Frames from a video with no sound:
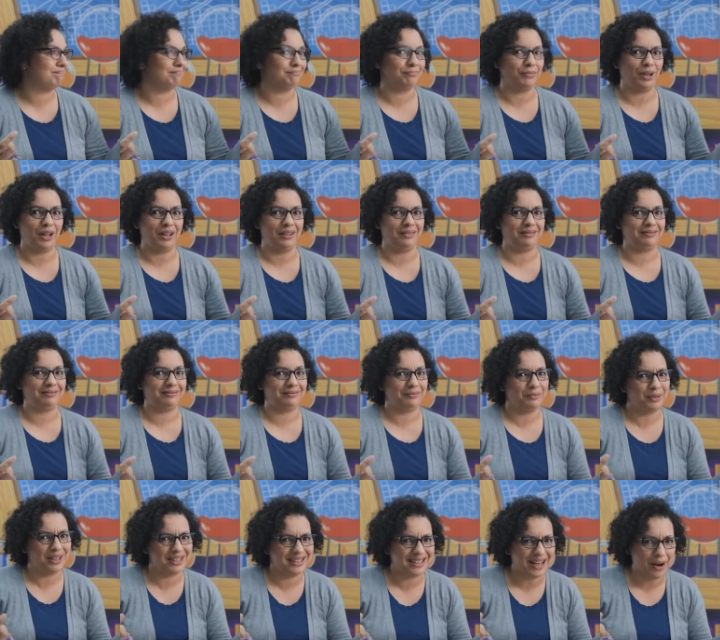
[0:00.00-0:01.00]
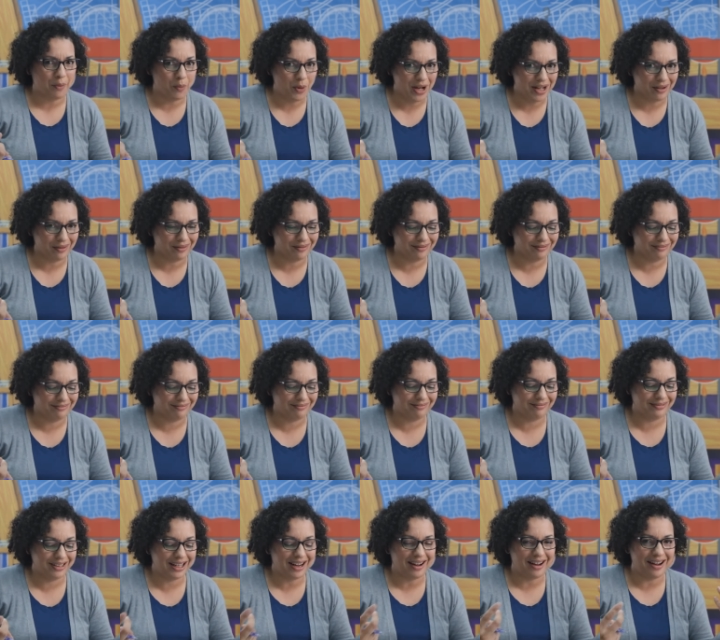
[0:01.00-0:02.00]
What? What is that weird?
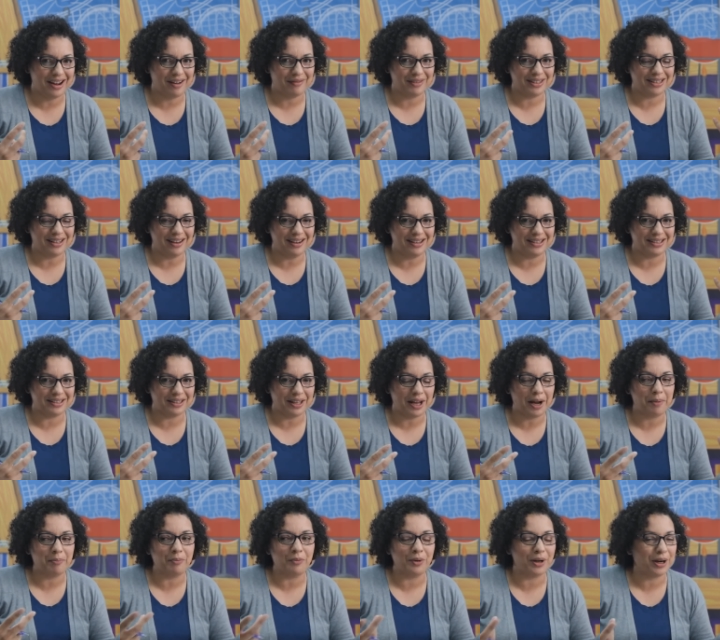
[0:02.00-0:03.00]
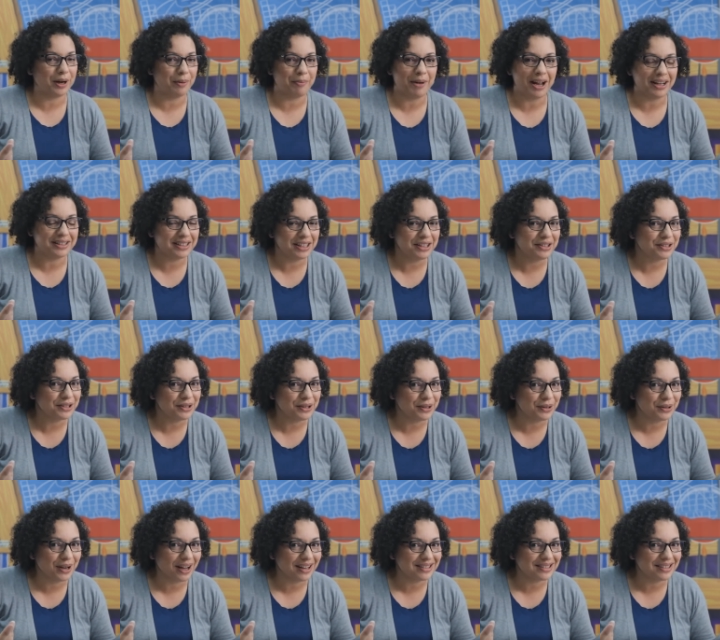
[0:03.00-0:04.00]
Yeah, I have a science lab. When I'm not teaching
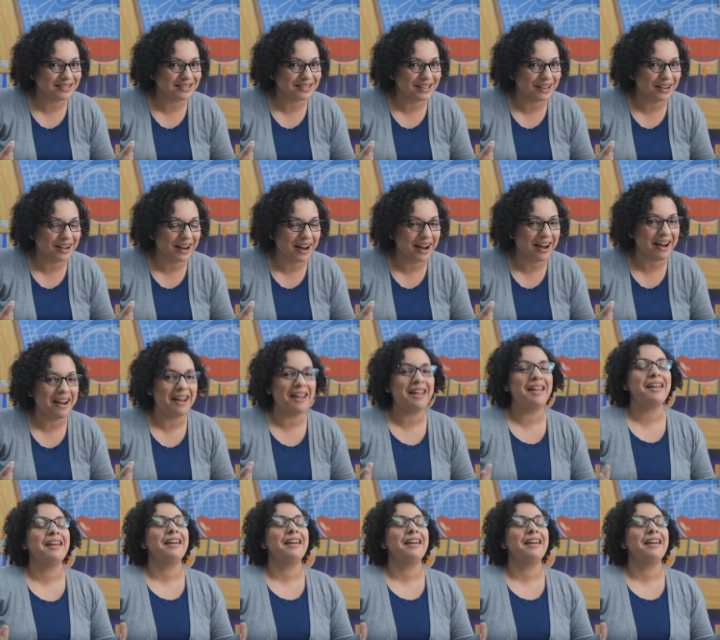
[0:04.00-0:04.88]
you guys on Sunday,